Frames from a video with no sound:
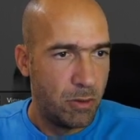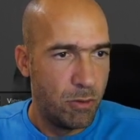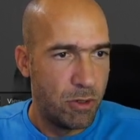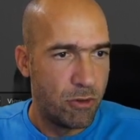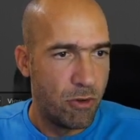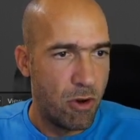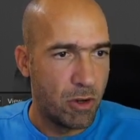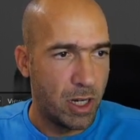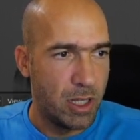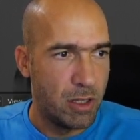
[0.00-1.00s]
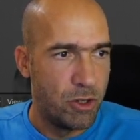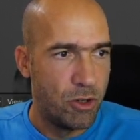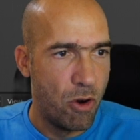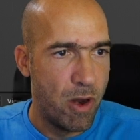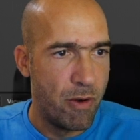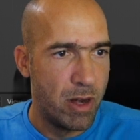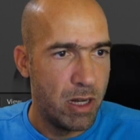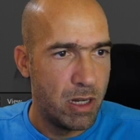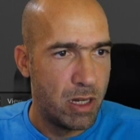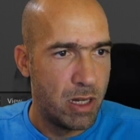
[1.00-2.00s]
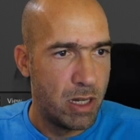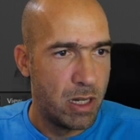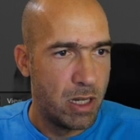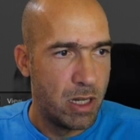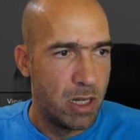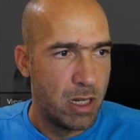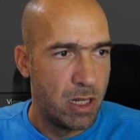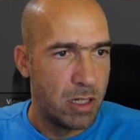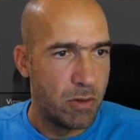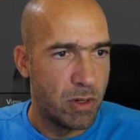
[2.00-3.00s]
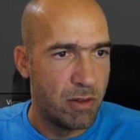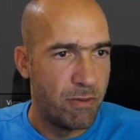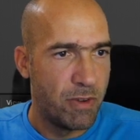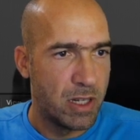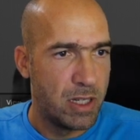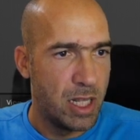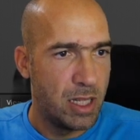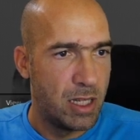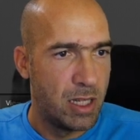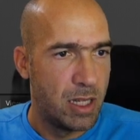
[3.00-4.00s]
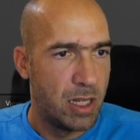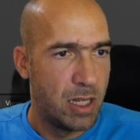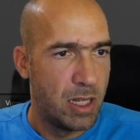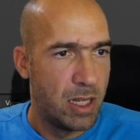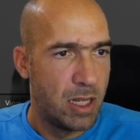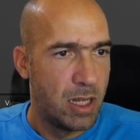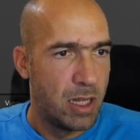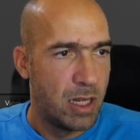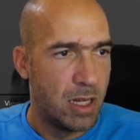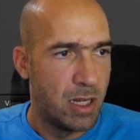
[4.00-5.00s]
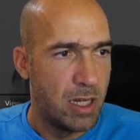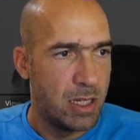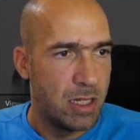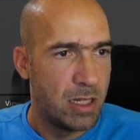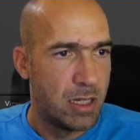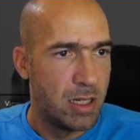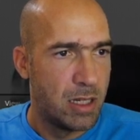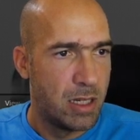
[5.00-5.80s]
too strong in the jaw area, so we can fix that. Yes.